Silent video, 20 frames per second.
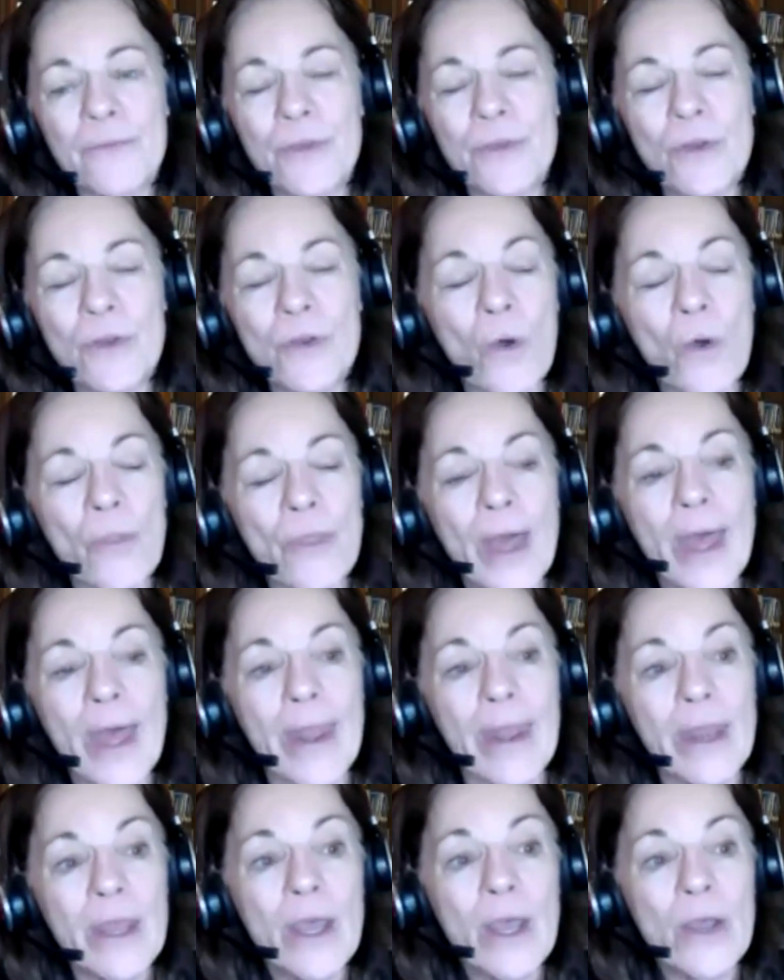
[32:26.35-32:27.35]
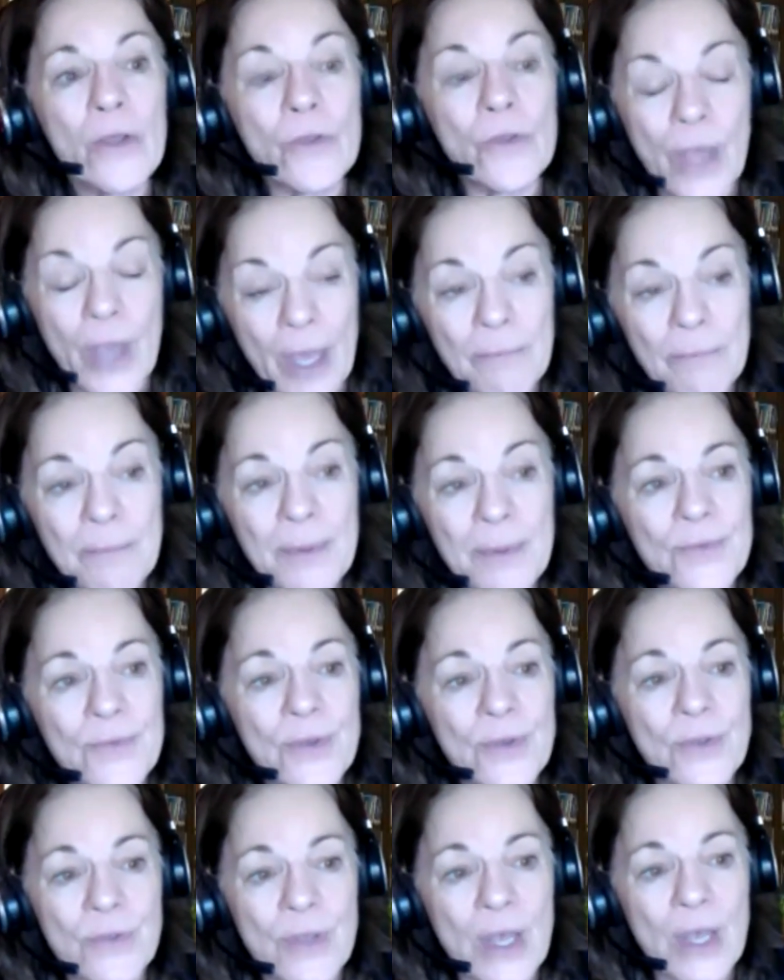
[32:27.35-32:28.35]
to know that you can be
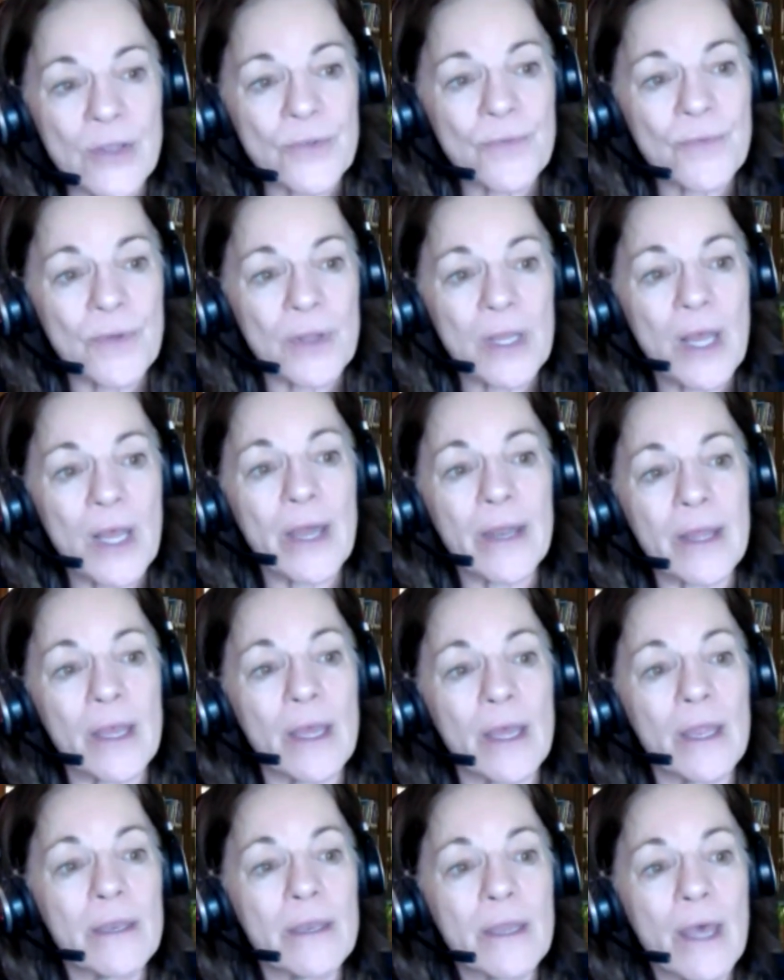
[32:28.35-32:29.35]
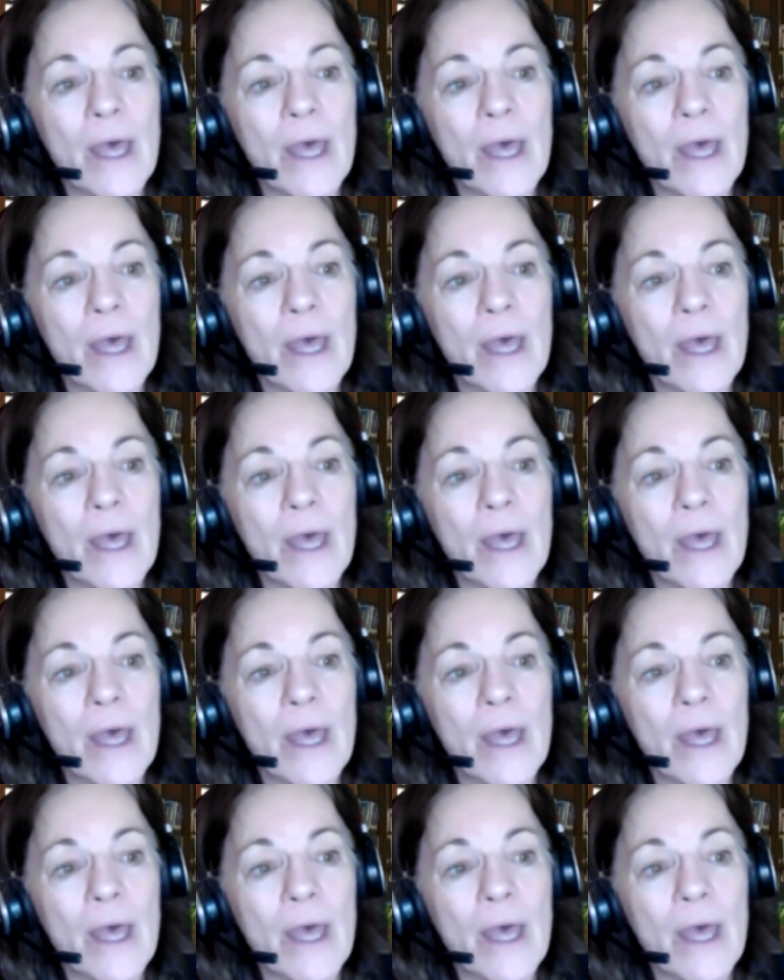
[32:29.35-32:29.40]
successful at it.